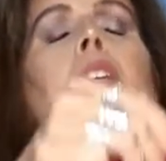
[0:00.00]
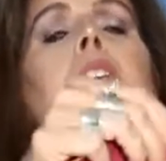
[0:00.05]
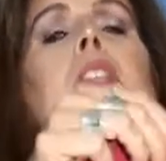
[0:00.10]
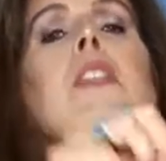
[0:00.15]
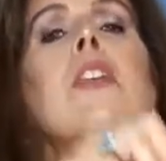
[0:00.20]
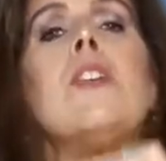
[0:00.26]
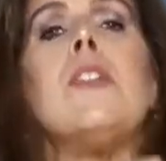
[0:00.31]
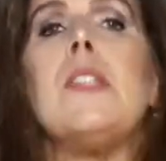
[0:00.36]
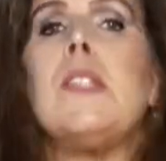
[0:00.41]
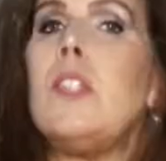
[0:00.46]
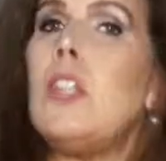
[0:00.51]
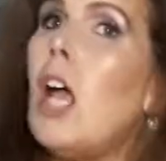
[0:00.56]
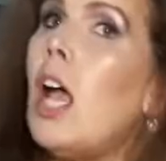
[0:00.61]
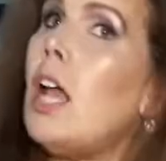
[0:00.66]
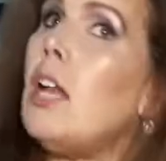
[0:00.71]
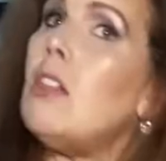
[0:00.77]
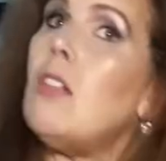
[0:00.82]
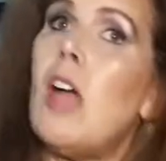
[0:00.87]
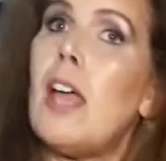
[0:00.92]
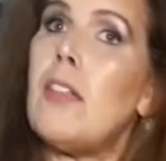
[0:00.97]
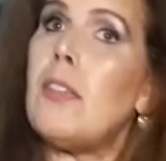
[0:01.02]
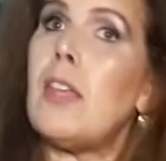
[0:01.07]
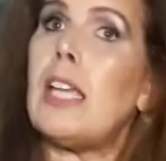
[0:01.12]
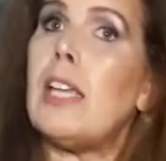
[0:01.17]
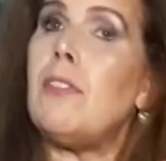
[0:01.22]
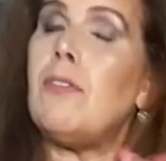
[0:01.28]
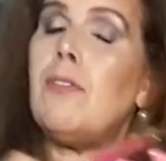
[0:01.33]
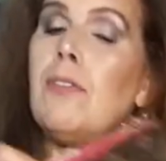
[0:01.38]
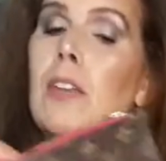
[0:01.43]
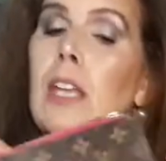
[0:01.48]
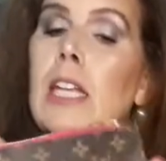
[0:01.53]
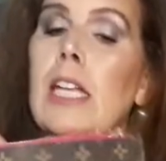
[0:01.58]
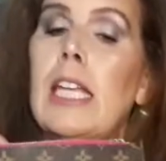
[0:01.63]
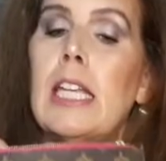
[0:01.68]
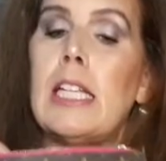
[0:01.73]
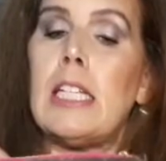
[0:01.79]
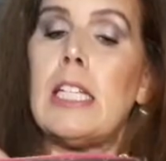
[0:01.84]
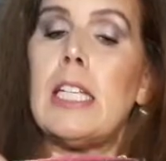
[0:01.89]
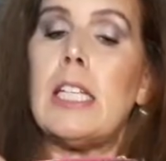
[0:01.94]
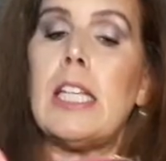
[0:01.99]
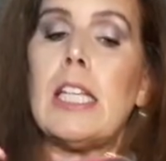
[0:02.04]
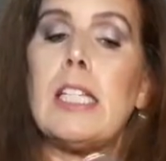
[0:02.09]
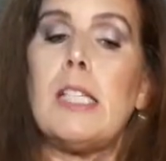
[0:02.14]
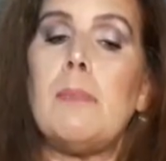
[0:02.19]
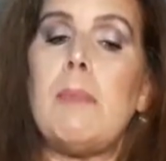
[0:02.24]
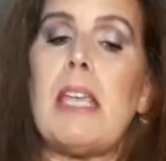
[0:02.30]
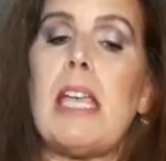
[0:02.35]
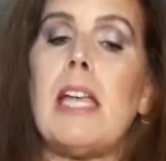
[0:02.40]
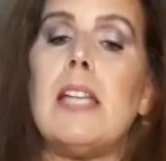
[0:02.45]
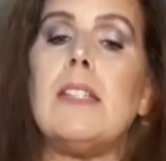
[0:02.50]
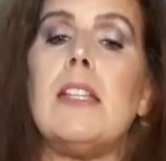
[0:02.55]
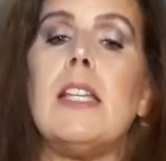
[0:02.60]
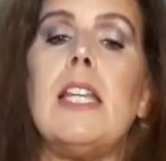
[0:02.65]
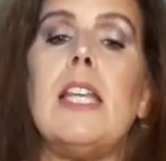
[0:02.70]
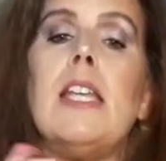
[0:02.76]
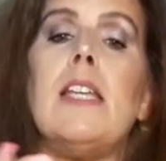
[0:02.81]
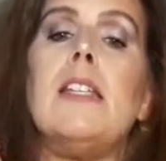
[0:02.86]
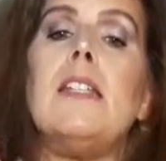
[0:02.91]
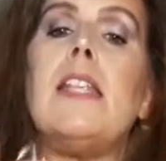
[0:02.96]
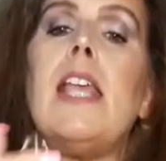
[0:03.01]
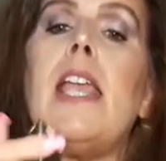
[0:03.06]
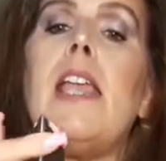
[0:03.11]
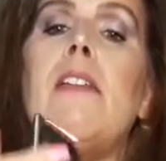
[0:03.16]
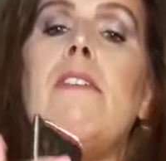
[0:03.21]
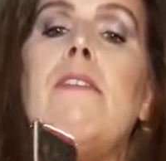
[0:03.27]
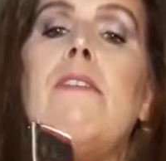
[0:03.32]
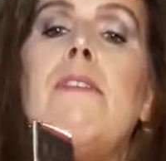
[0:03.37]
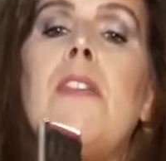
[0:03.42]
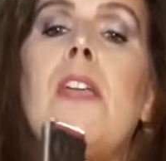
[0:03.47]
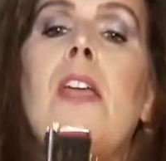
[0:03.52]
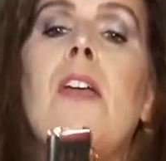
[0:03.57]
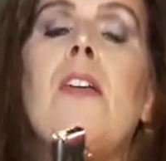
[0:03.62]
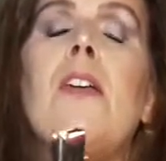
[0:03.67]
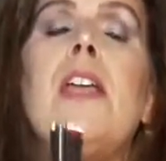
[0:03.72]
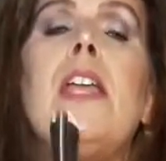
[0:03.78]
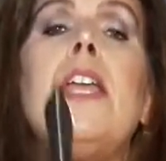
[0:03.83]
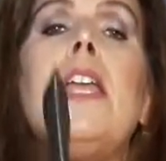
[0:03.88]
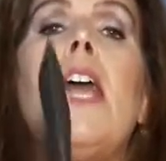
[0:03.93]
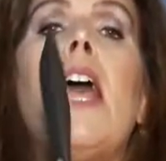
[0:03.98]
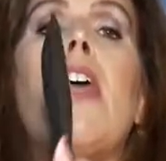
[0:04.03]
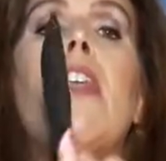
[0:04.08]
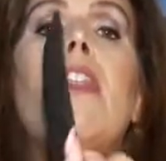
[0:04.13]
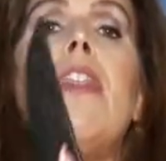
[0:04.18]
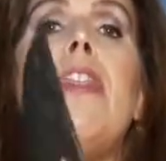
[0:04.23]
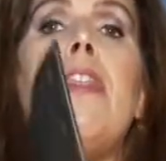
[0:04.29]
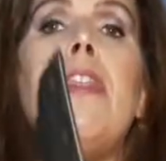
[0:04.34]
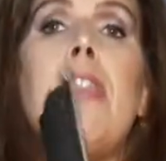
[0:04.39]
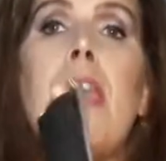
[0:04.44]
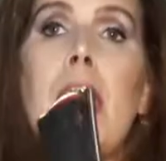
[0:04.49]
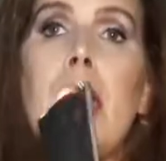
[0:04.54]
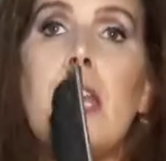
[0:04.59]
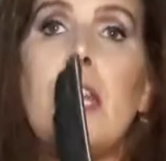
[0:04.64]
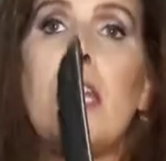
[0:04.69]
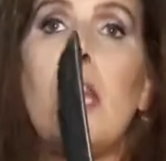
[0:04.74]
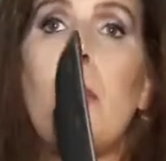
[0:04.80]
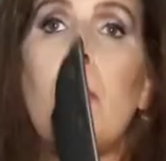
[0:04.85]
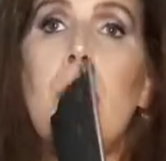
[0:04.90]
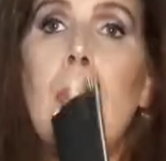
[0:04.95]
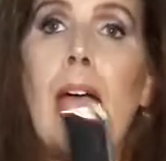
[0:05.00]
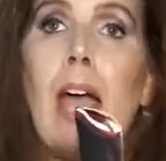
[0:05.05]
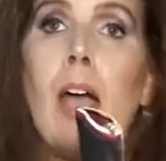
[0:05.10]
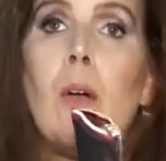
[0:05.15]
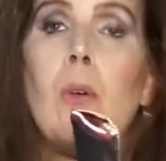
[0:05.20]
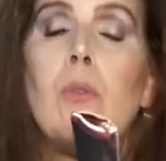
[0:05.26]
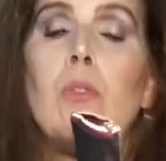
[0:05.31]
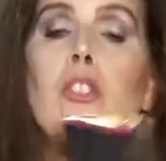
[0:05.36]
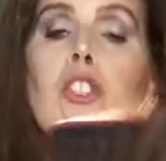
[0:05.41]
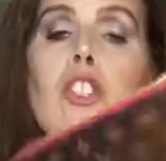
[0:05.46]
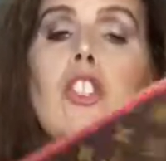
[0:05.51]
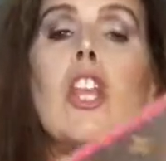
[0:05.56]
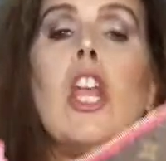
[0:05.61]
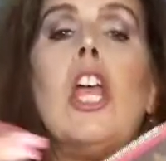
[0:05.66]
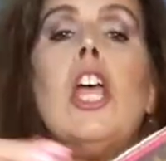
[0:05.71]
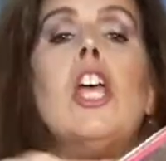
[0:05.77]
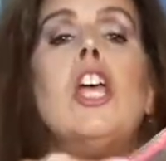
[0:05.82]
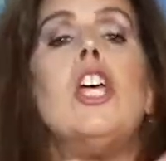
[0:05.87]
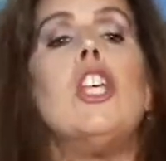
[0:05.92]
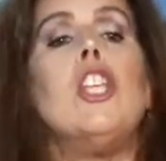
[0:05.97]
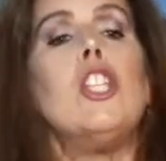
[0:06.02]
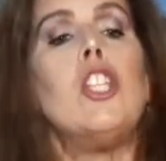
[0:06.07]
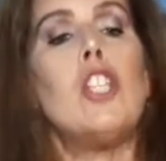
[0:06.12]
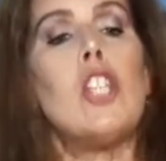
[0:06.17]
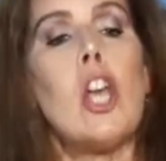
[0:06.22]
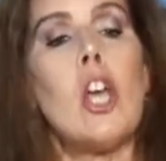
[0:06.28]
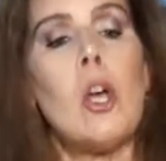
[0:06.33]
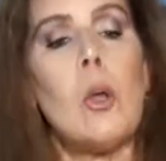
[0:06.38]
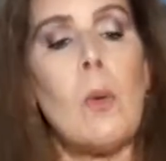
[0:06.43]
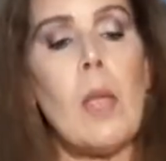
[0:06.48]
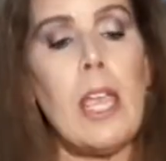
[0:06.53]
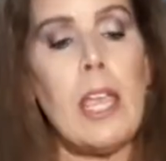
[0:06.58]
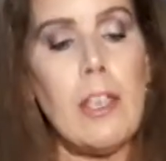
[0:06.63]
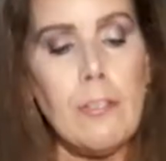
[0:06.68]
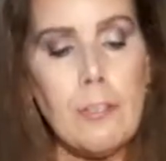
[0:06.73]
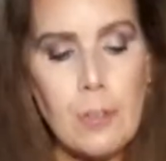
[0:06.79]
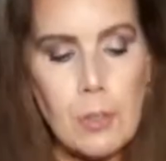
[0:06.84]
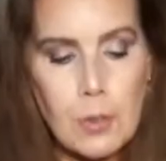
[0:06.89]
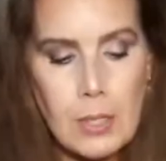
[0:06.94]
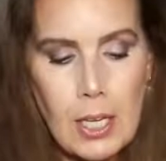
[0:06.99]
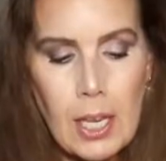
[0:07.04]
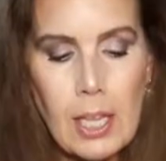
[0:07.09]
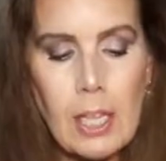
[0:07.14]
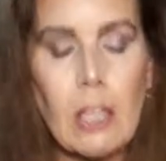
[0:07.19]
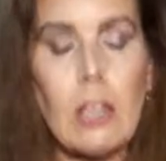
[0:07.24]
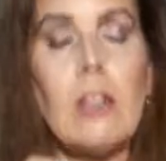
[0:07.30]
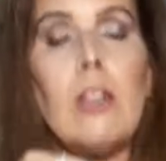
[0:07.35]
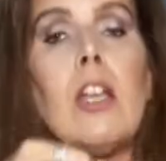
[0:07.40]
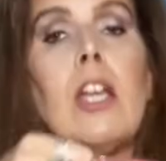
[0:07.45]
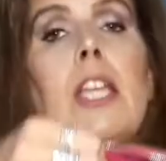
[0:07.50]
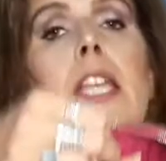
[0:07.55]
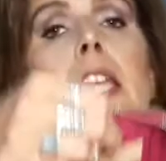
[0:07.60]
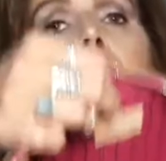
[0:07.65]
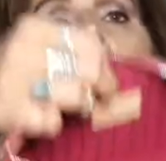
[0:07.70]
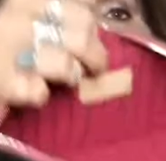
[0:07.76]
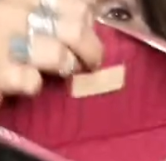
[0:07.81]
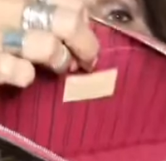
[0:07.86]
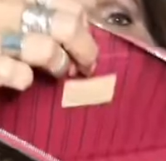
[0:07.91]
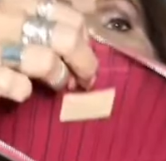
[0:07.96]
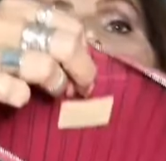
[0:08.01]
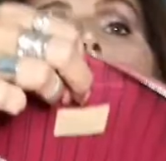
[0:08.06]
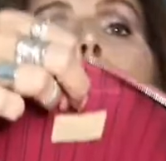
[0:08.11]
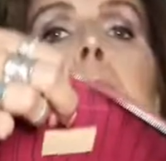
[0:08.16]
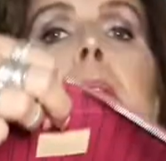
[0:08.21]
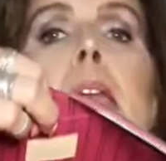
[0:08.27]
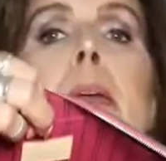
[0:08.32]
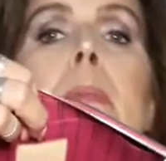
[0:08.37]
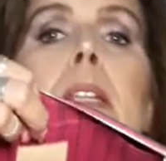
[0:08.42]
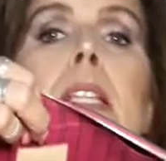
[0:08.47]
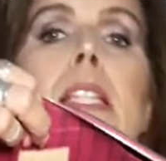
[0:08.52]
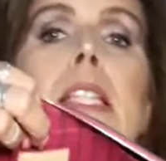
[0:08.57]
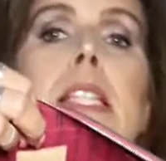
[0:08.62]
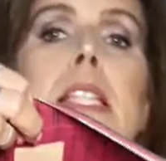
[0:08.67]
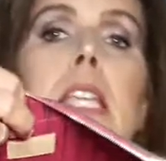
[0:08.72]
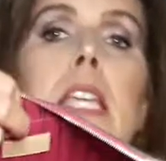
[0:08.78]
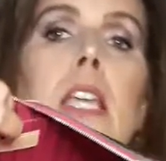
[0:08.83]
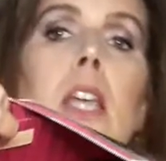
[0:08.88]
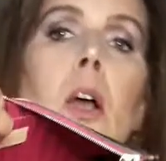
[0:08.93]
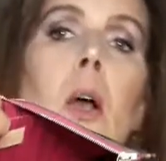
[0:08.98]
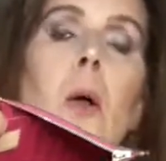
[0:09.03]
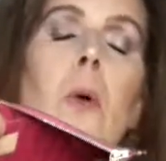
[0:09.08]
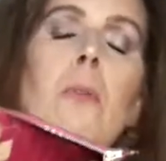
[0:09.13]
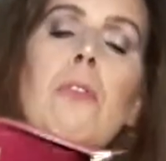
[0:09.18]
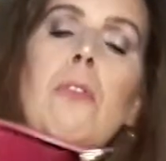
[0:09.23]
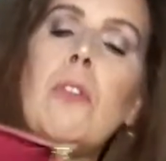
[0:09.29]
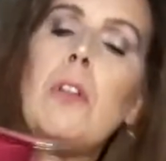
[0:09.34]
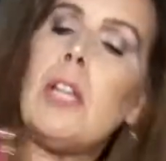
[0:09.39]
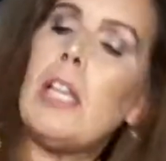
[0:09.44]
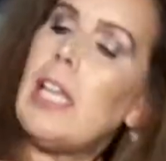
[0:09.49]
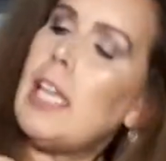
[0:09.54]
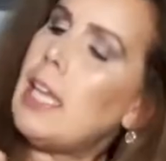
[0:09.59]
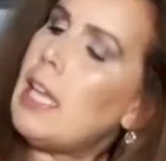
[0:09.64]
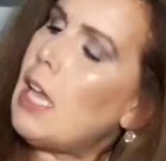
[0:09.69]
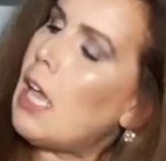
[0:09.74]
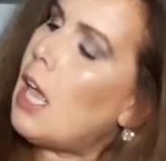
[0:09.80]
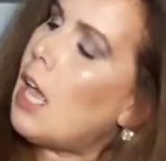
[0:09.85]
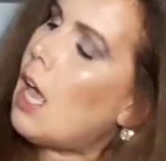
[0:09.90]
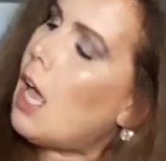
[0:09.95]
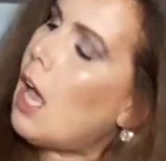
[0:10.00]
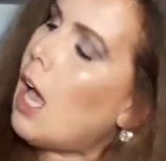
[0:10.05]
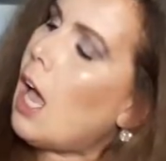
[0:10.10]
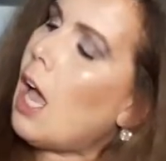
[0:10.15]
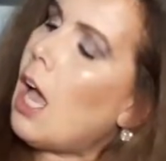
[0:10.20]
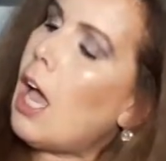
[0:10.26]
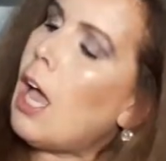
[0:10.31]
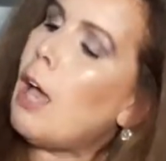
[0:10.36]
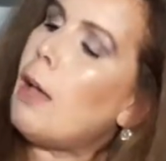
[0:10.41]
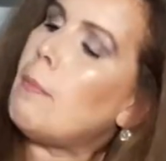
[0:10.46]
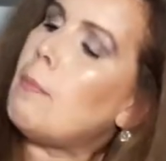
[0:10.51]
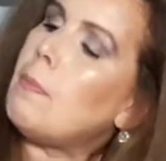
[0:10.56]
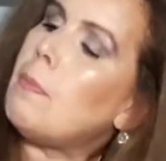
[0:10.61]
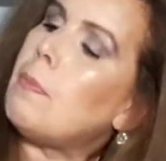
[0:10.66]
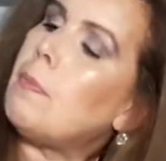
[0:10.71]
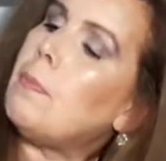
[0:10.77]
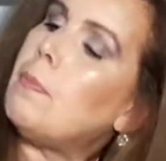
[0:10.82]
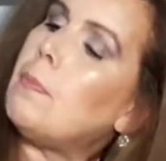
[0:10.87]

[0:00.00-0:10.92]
There's not a lot that can fit into this because it is a very thin pouch. So if you take a look here, you'll be able to see, hopefully, there's